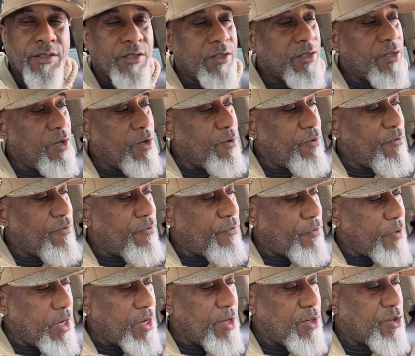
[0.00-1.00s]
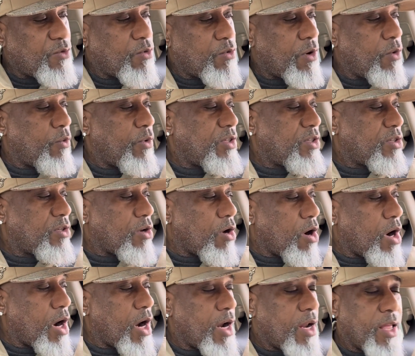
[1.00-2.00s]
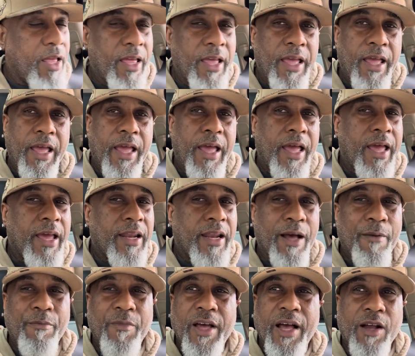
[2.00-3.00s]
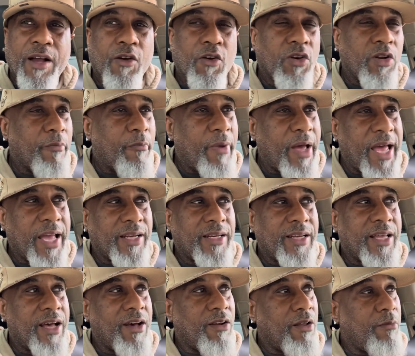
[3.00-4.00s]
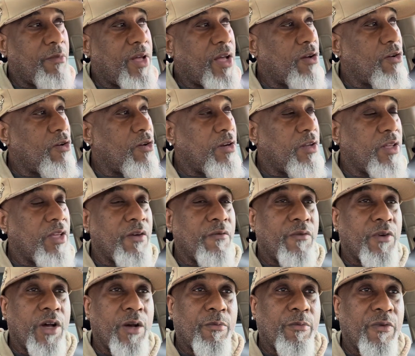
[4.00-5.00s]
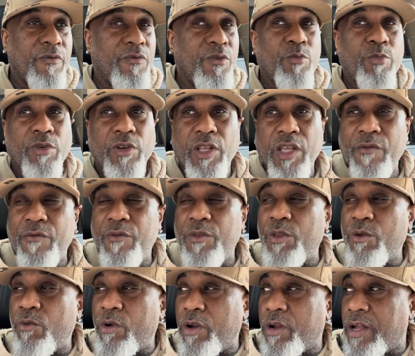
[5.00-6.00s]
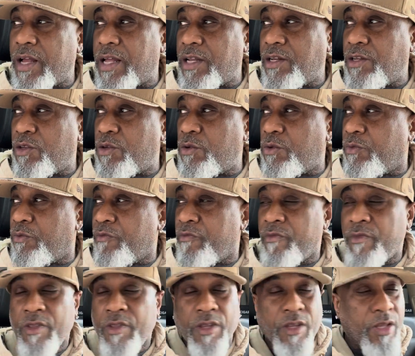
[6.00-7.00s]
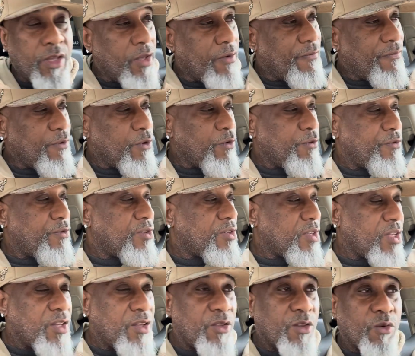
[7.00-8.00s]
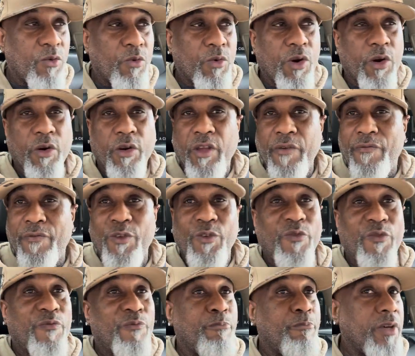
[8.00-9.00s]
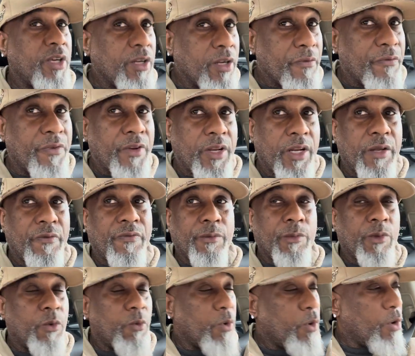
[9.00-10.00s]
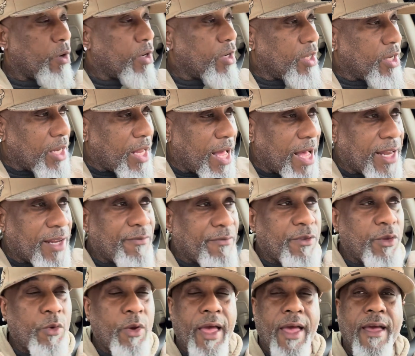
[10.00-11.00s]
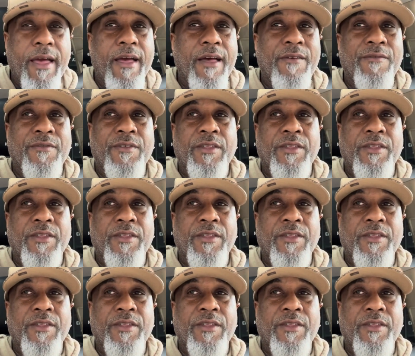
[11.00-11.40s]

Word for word: to finish what we start. And I'm not going to back down. I'm not going to give up. If you believe in the work I do, if you've seen the work, if you've benefited from the work, and a lot of you have,